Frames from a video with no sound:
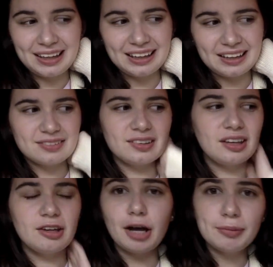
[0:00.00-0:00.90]
And
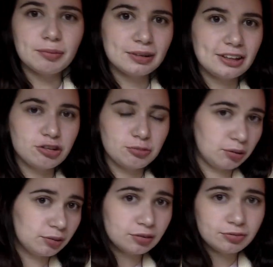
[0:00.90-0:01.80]
it helped me realize who
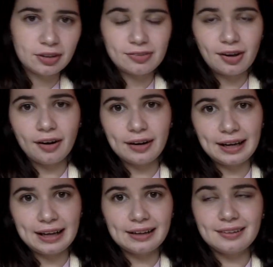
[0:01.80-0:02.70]
my real friends are,
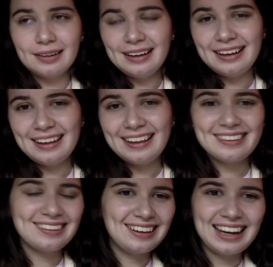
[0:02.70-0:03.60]
and
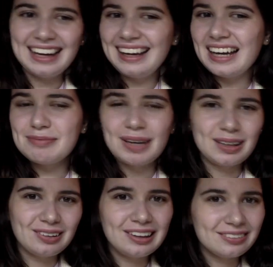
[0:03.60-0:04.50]
I met
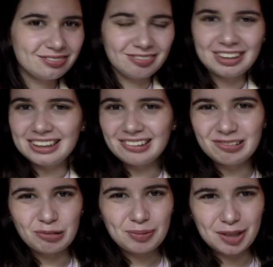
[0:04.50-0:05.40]
a lot of really
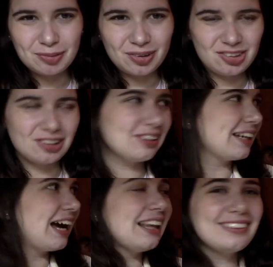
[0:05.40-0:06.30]
cool people this year. Like,
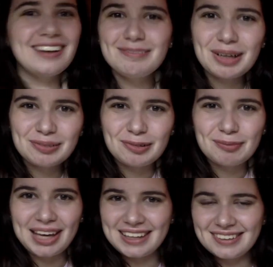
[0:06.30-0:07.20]
I love my
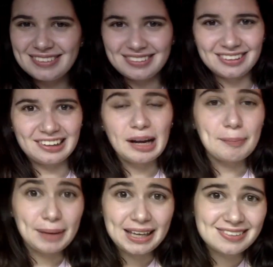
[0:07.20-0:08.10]
roommates. They're
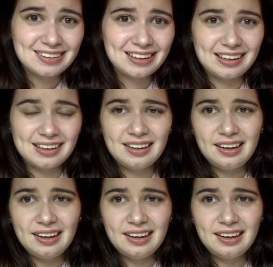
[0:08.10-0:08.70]
amazing.